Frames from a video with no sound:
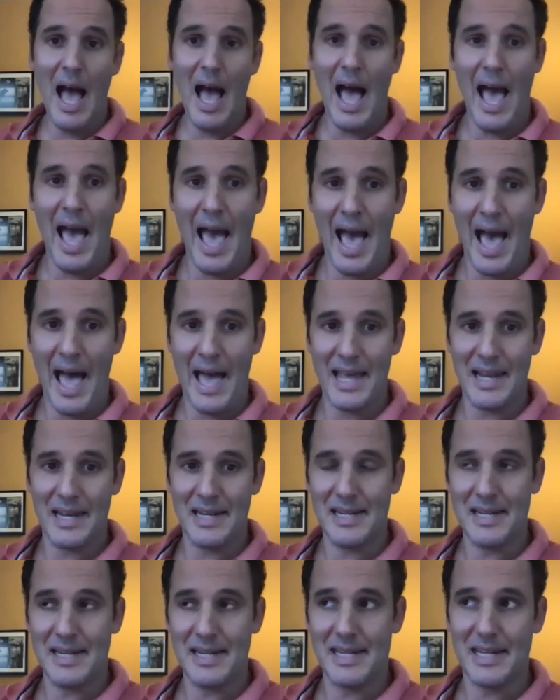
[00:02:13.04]

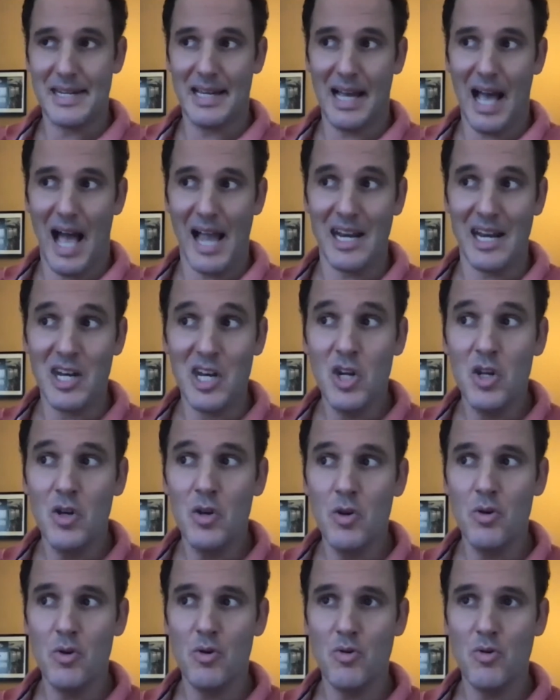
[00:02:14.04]
And I
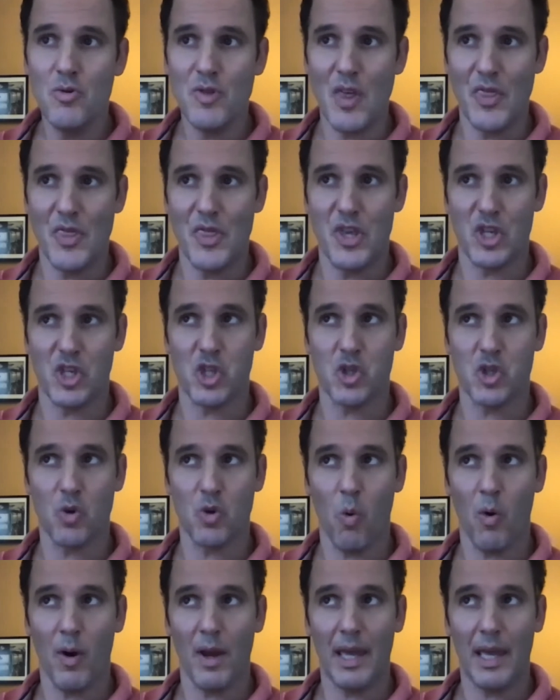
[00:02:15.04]
knew that this
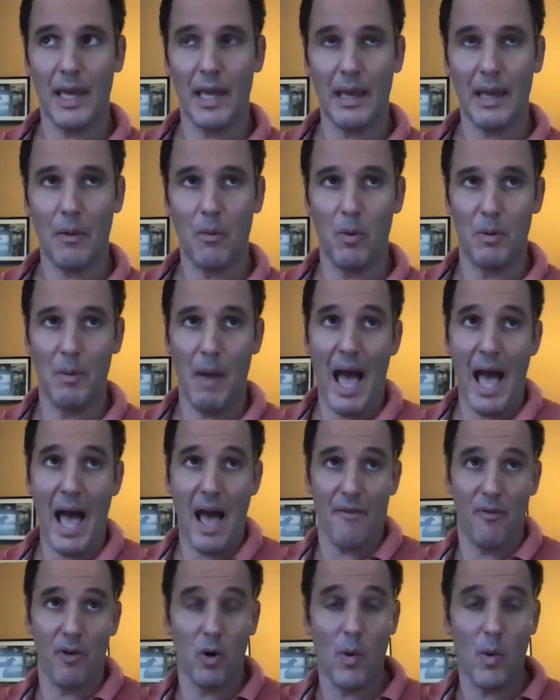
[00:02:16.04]
story would
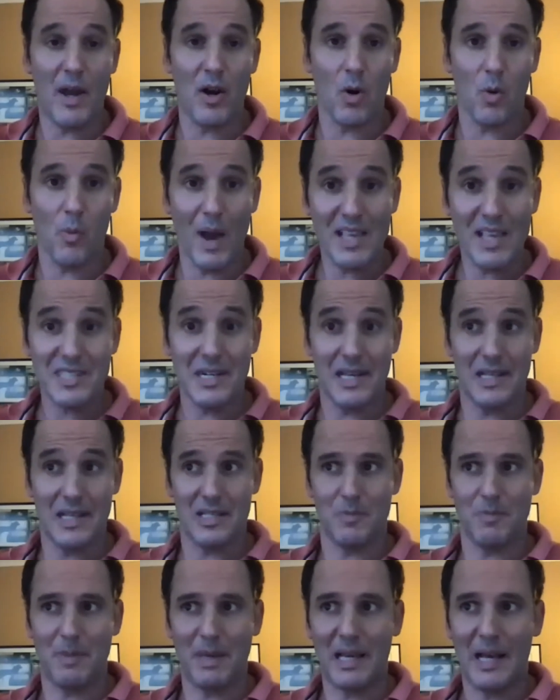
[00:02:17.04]
have a greater resonance
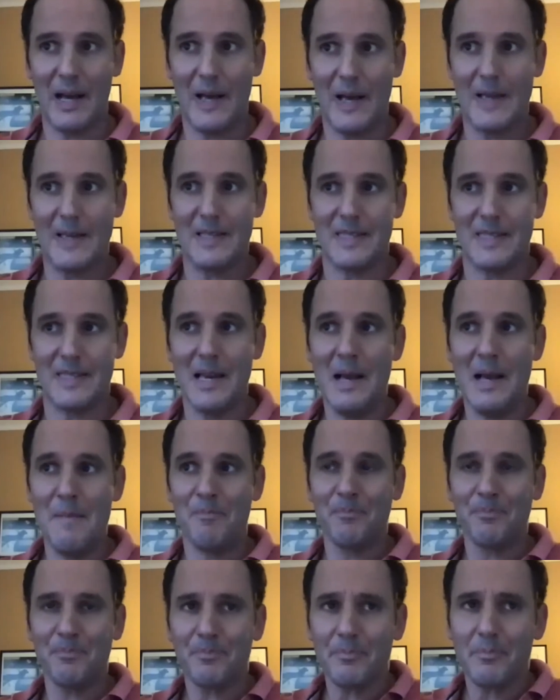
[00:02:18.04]
because,
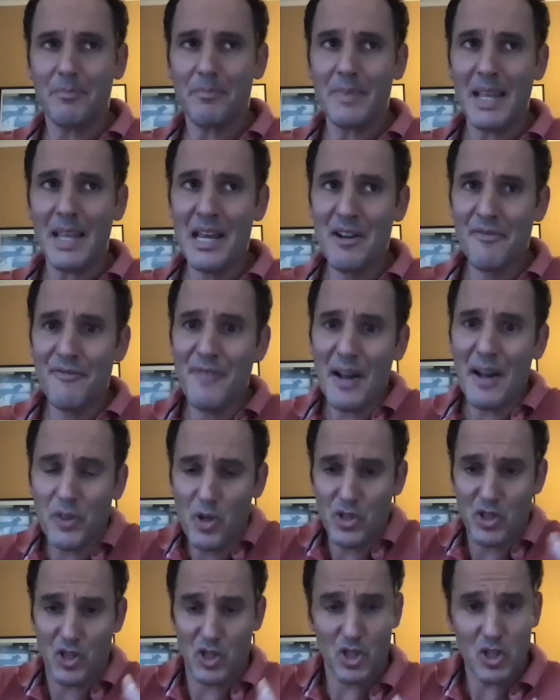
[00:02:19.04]
in effect,
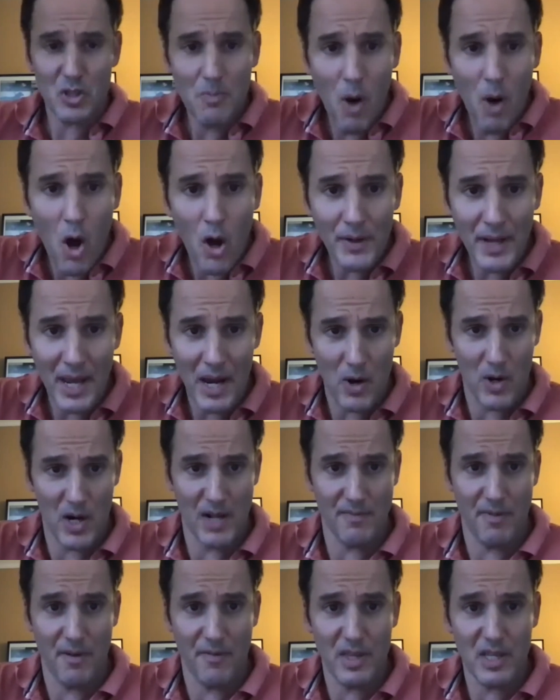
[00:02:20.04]
there's the small
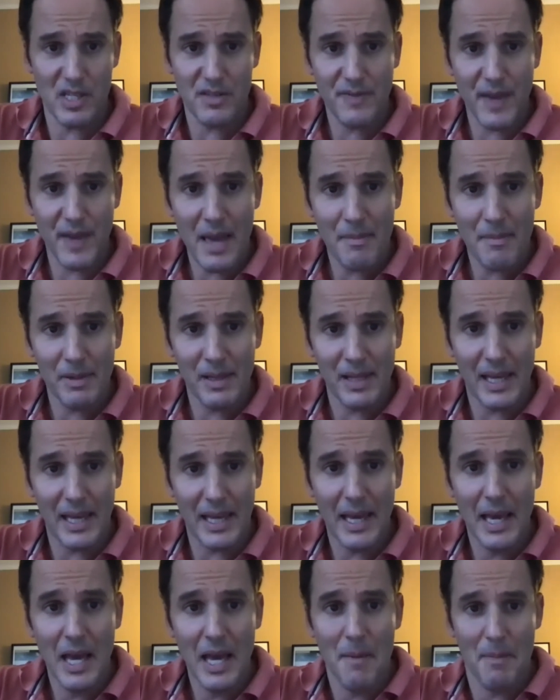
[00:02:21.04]
narrative of this
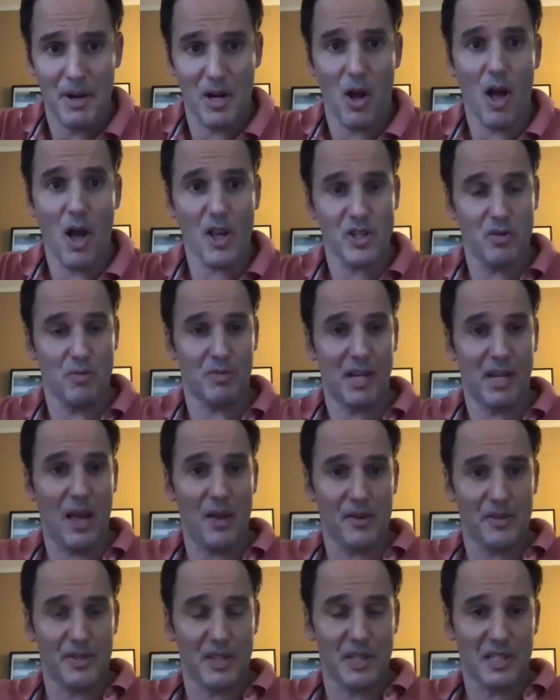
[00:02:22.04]
family, but it also
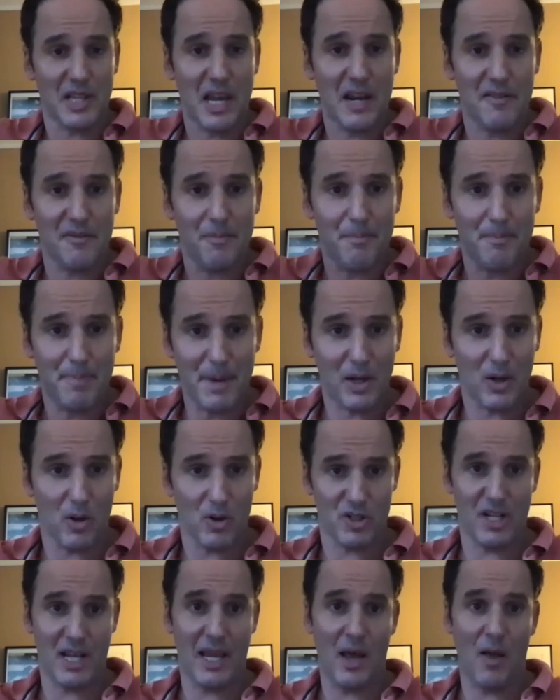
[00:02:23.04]
tells this kind of bigger
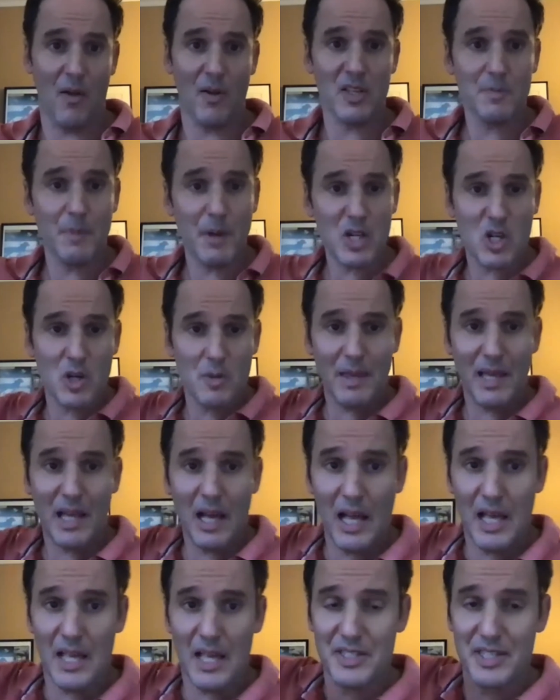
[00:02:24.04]
tale, especially
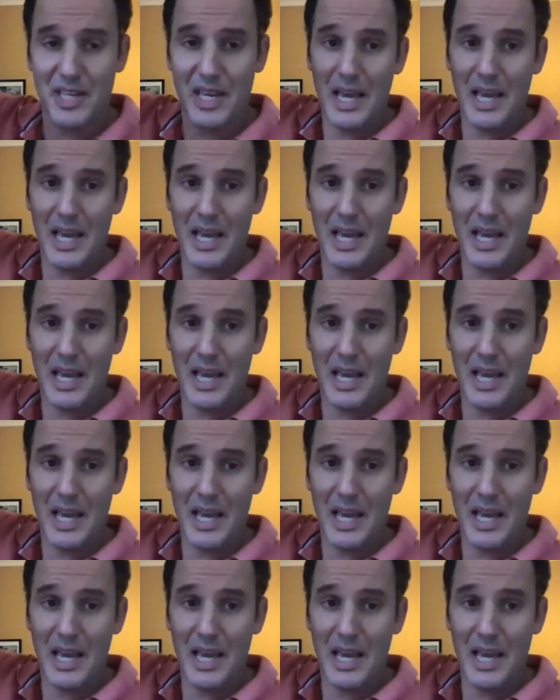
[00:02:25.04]
because